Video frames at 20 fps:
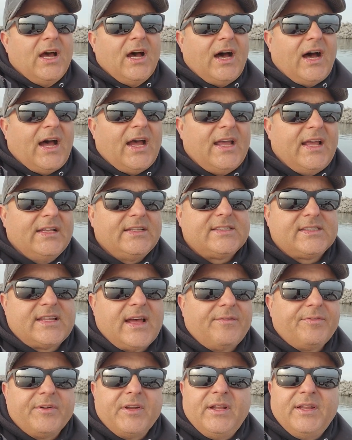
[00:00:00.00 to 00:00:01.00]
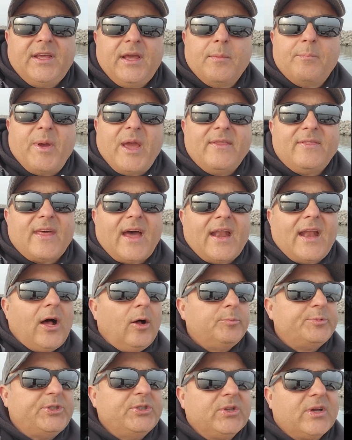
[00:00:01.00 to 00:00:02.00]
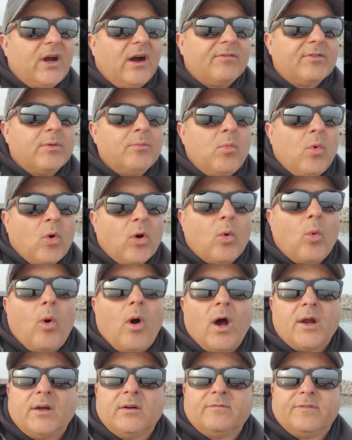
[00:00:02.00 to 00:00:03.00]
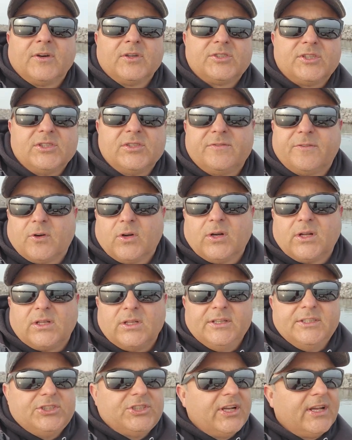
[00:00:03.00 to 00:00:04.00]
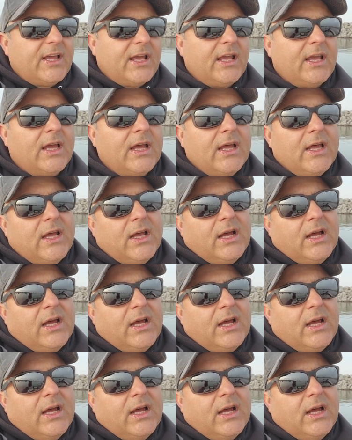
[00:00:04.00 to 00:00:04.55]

It's definitely a bait that helps you cover more water versus vertically jigging